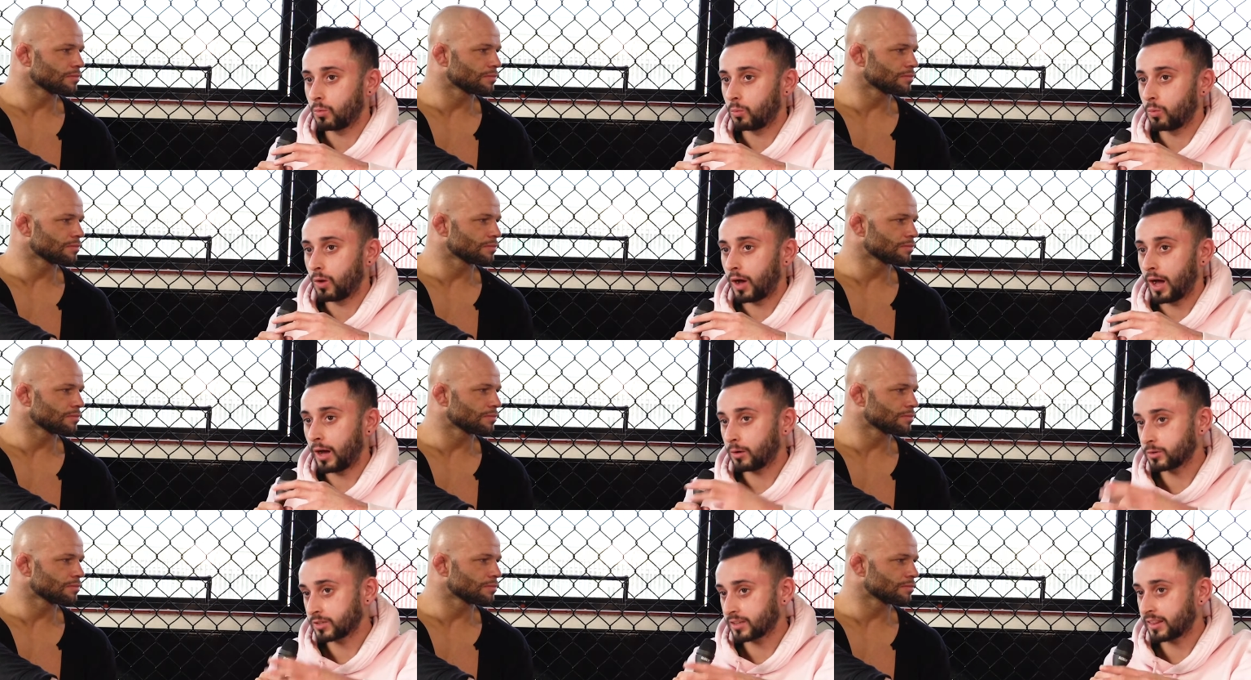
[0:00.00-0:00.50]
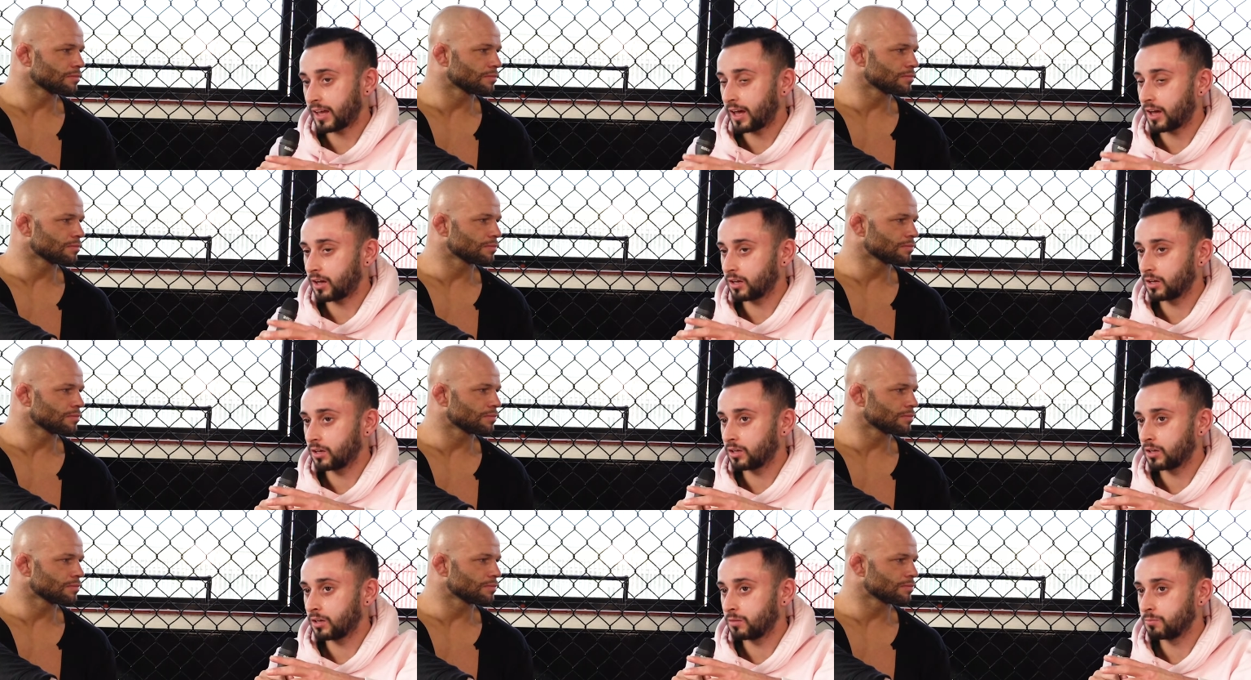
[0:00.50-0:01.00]
Speaker 1: How did that
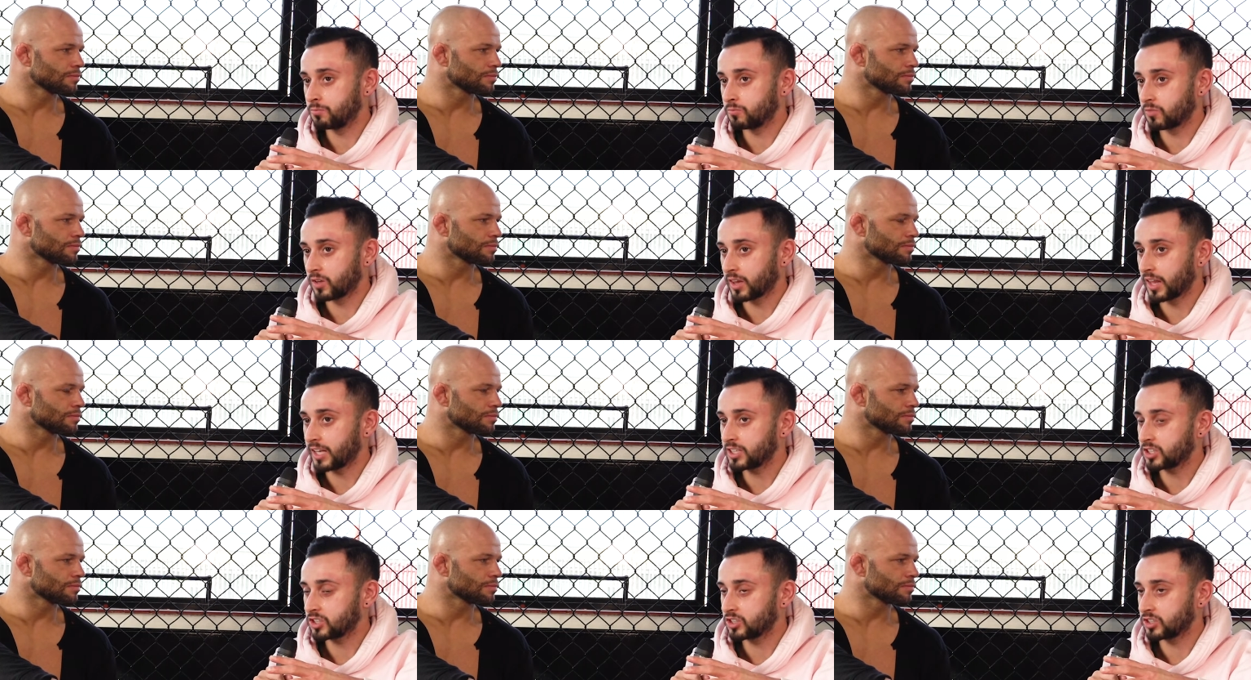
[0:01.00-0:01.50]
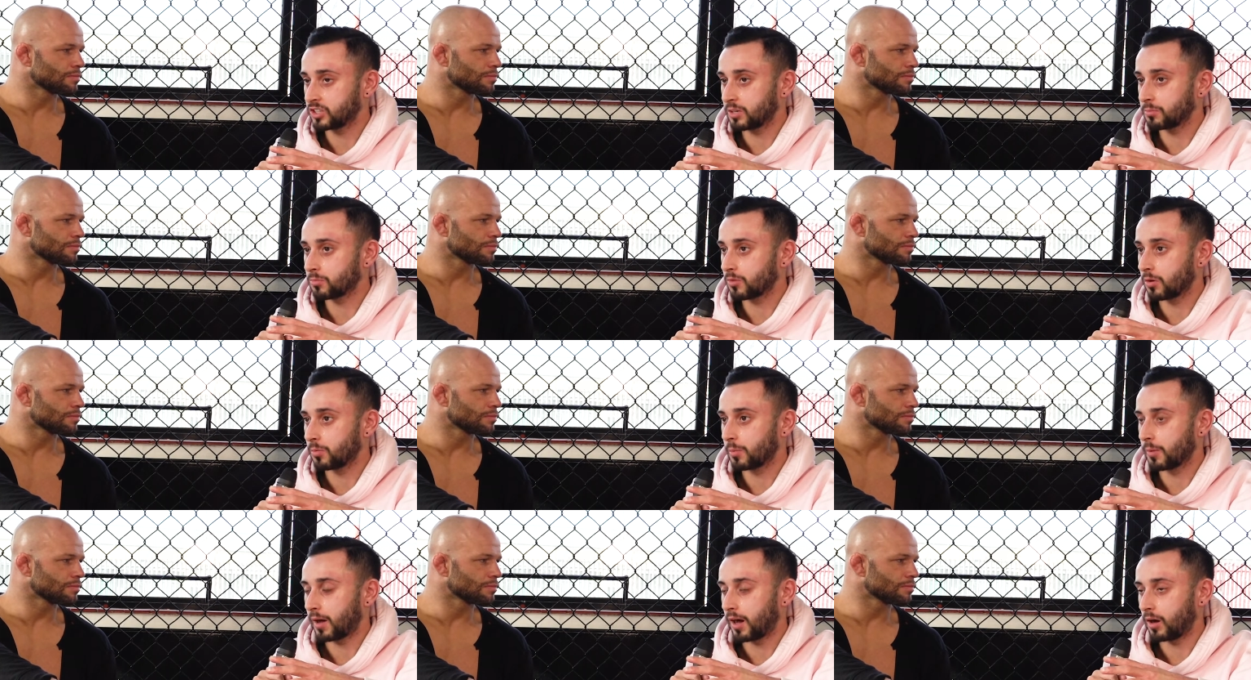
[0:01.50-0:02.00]
um, relationship
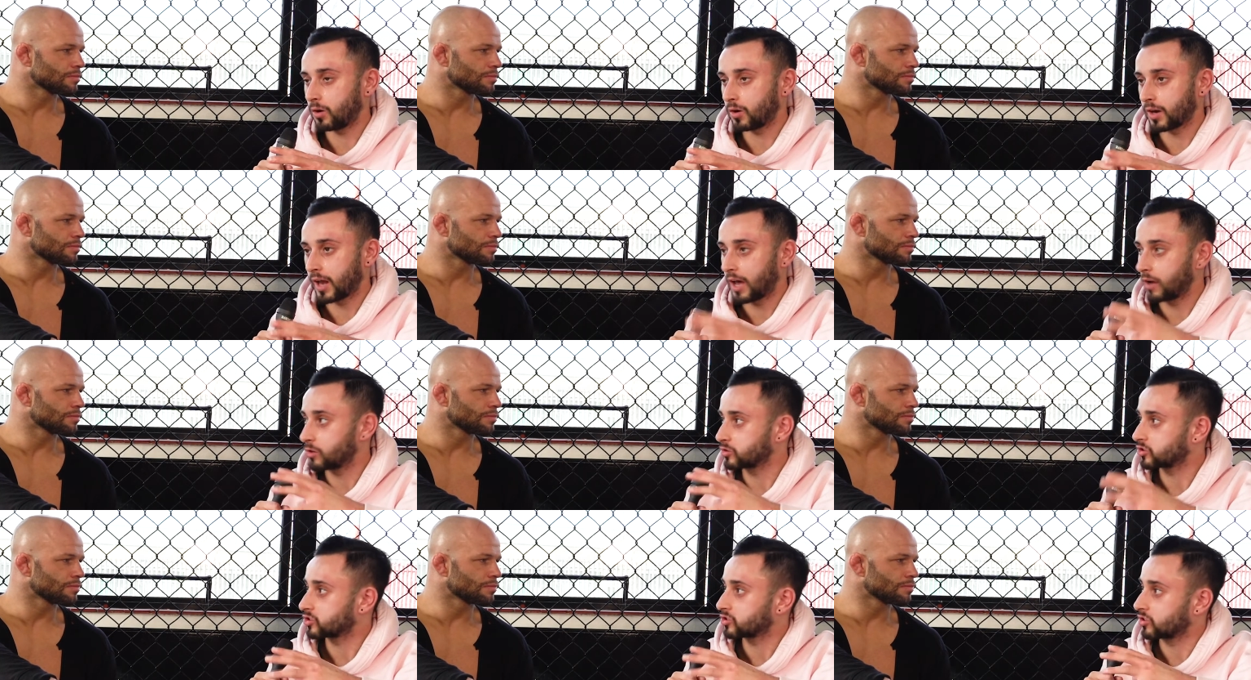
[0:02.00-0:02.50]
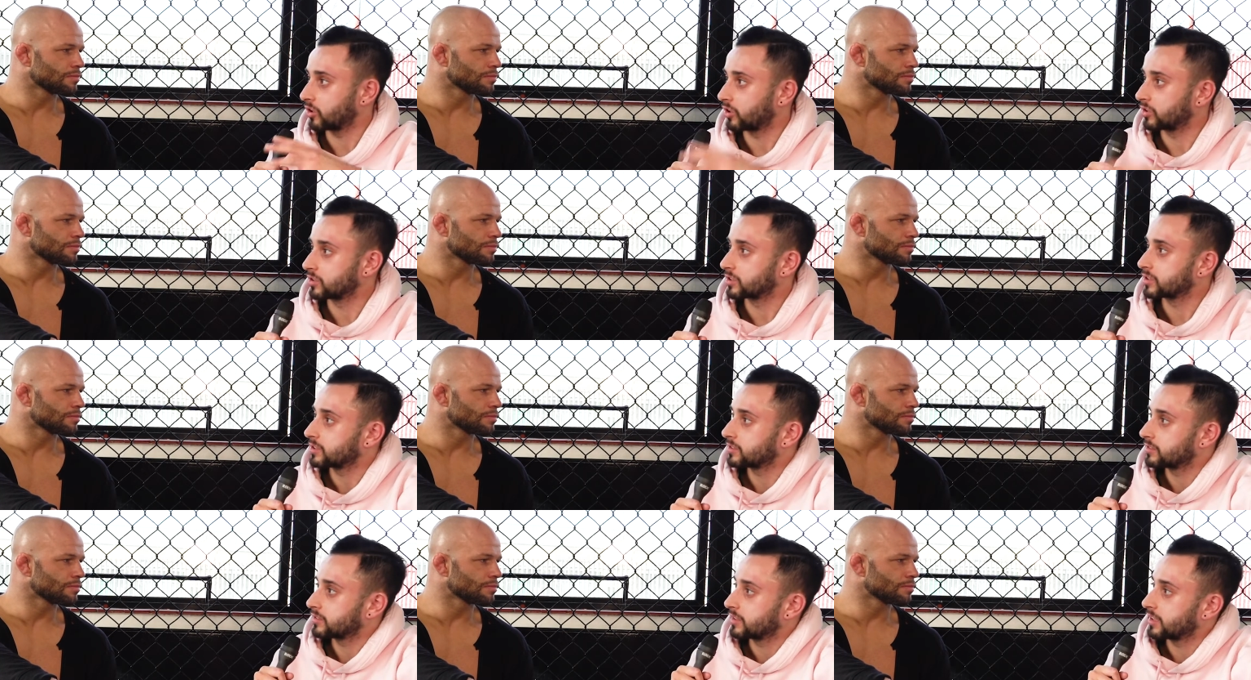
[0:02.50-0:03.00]
come about, and how strong
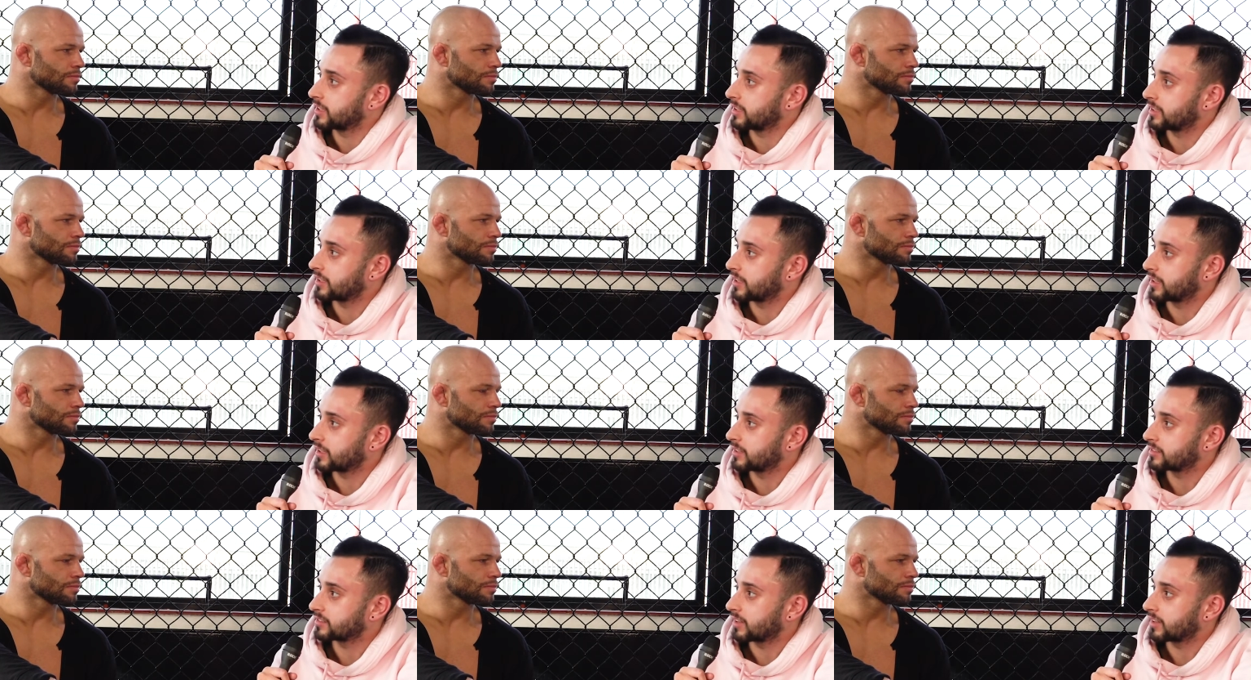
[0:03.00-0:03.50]
is